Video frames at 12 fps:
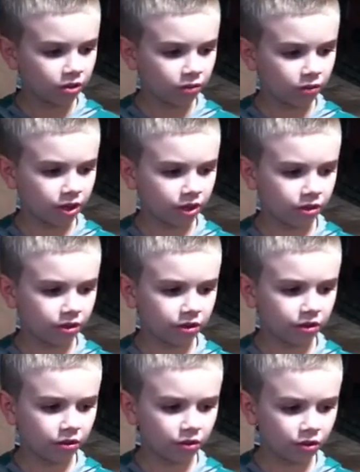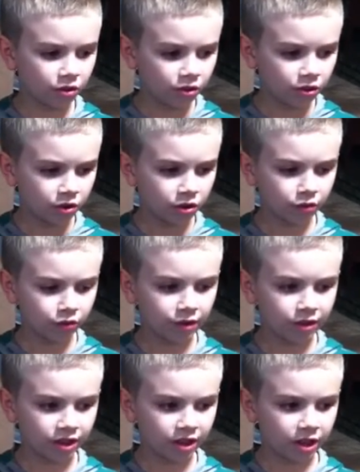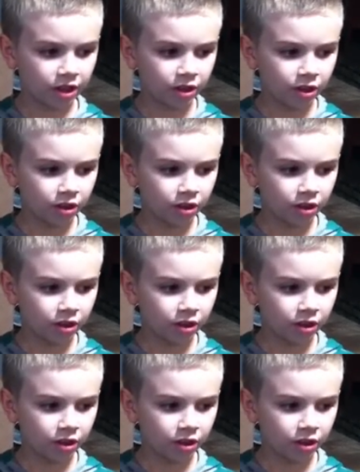we don't really